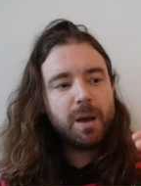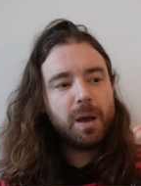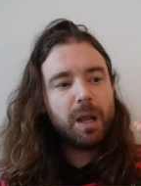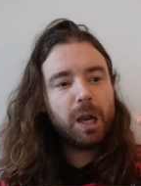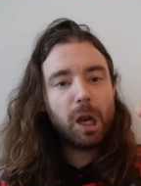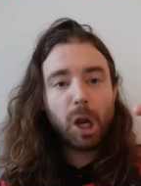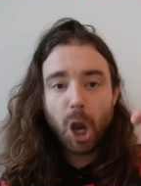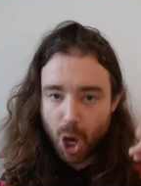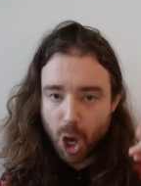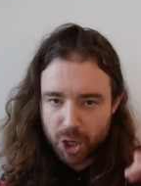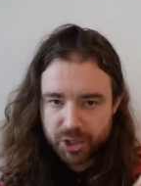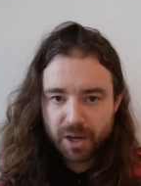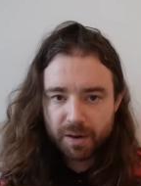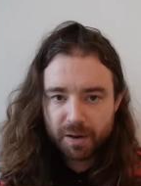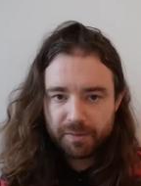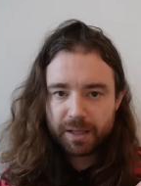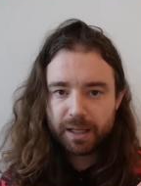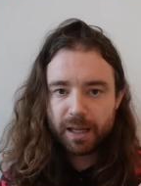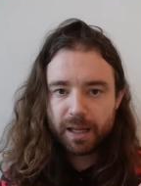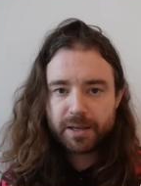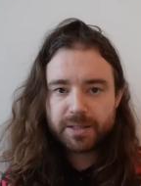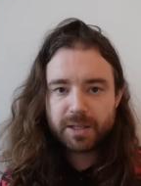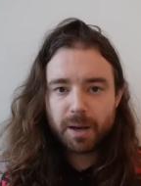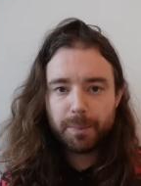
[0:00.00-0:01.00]
loss over
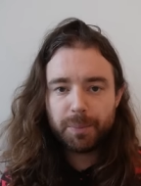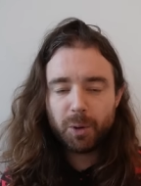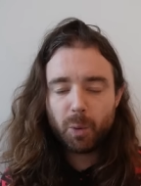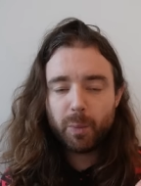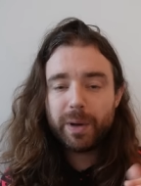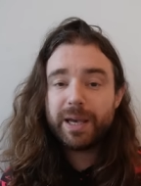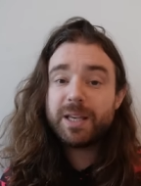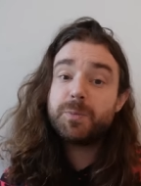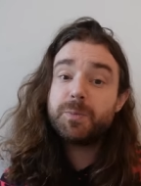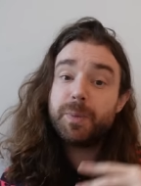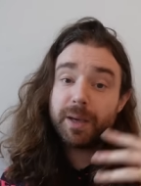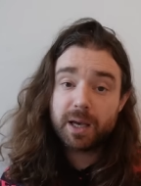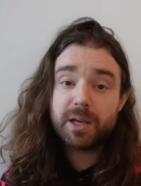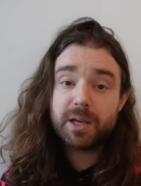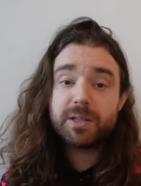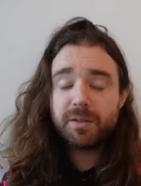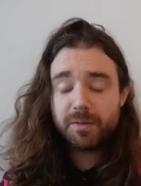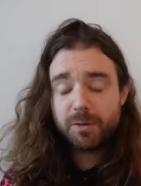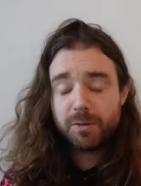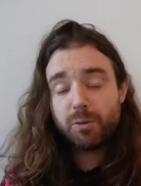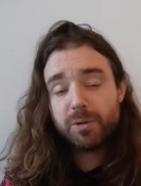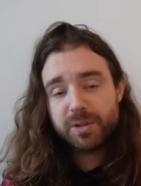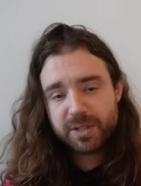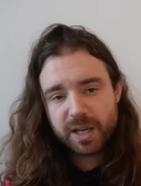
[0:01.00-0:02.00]
the last couple of weeks because
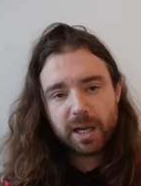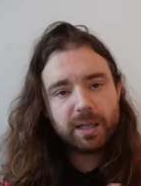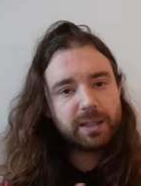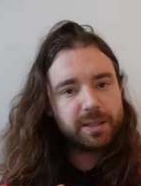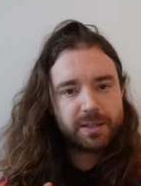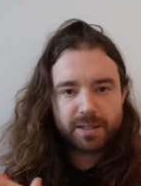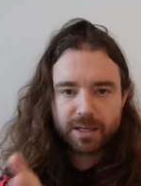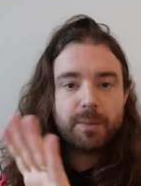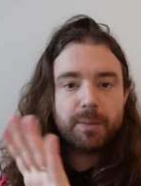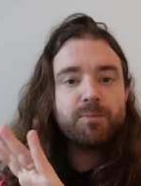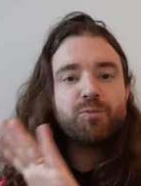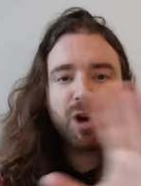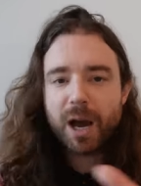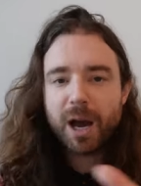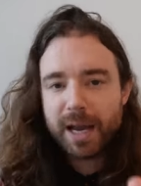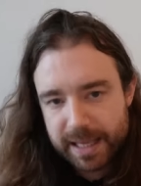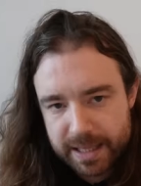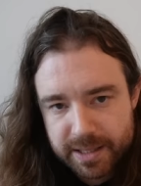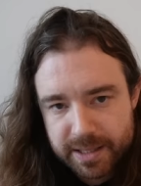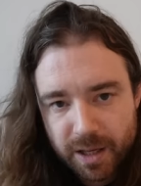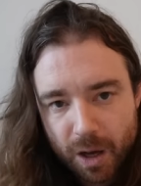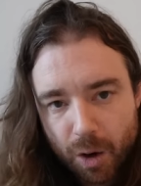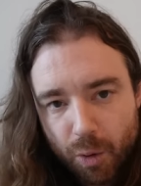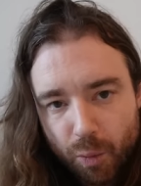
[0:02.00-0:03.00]
of the results, and
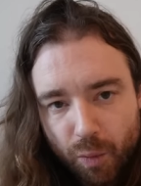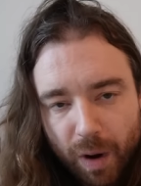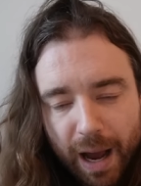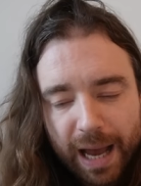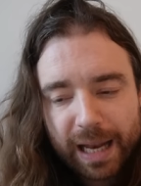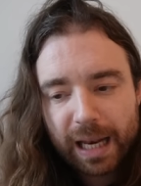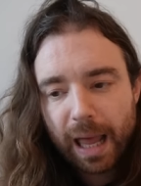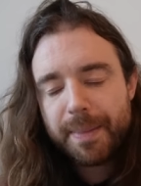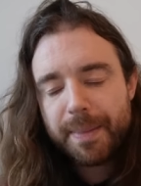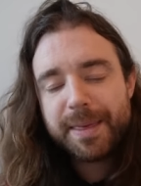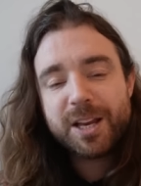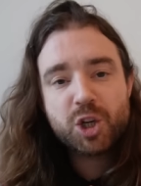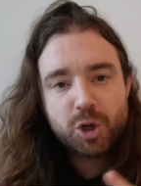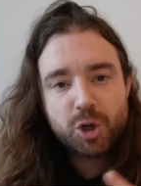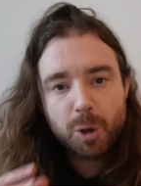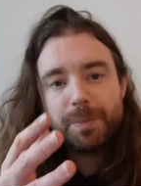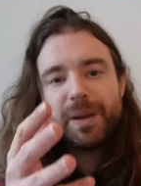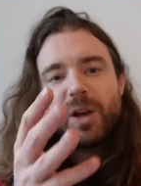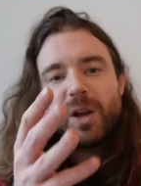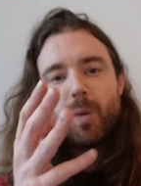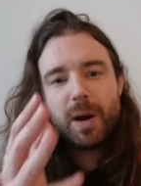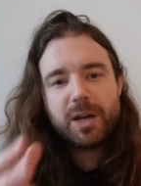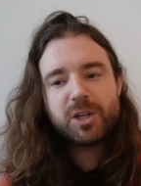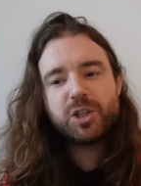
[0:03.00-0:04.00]
rightly so, right? Like they should
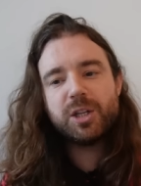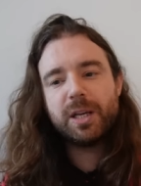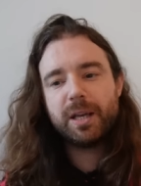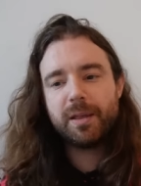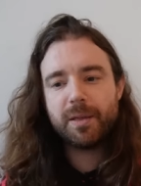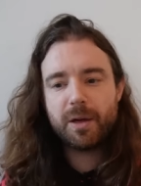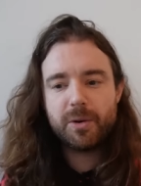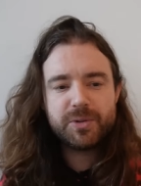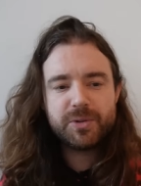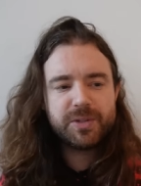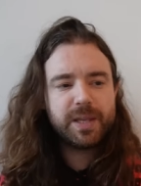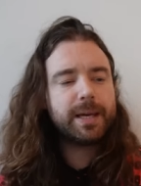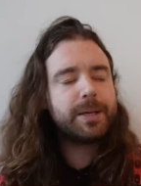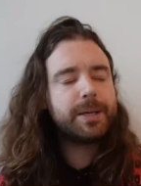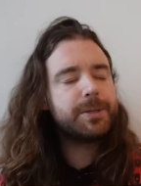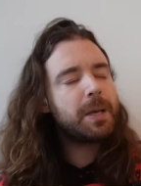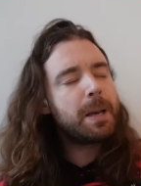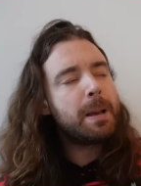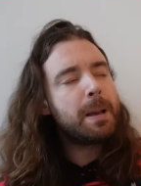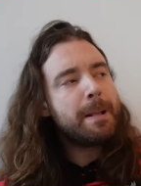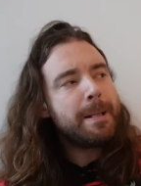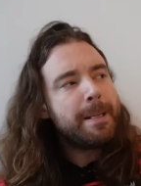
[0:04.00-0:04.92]
be questioning those things.